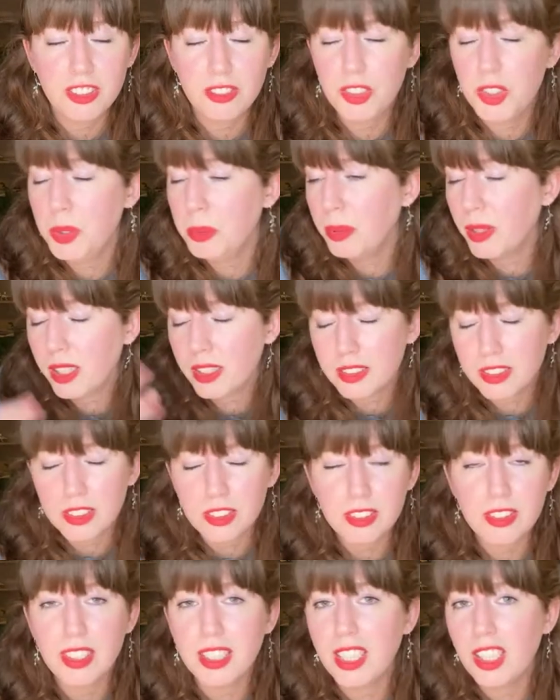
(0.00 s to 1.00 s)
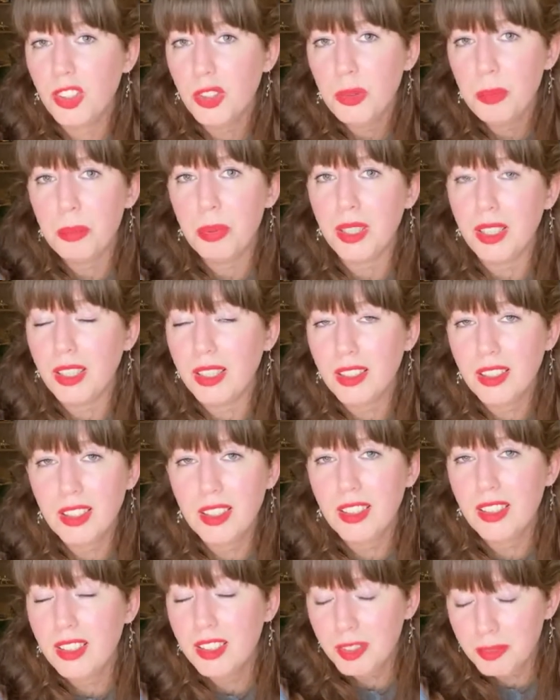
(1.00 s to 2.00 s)
new particles, and they could be
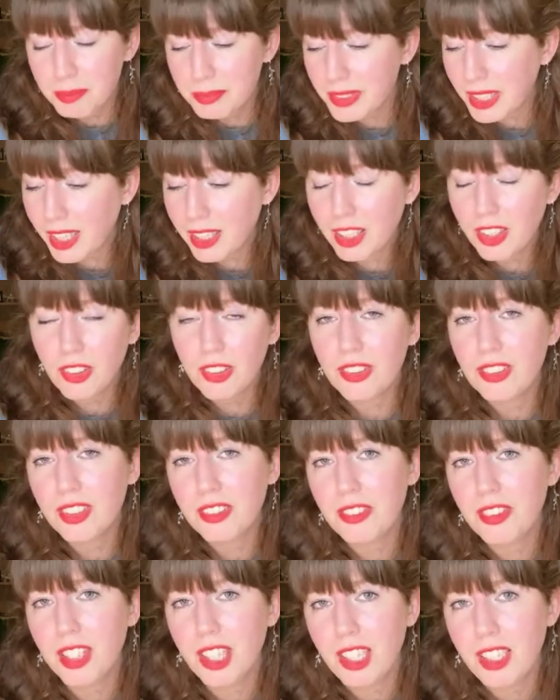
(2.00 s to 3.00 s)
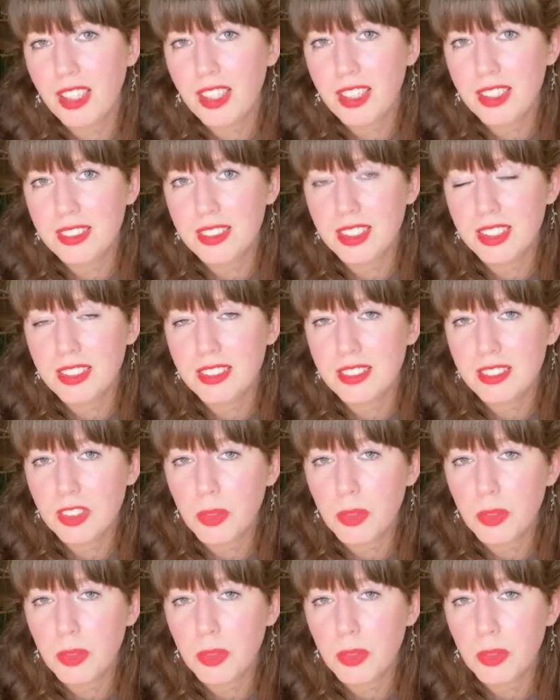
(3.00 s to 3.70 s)
tachyons if they exist.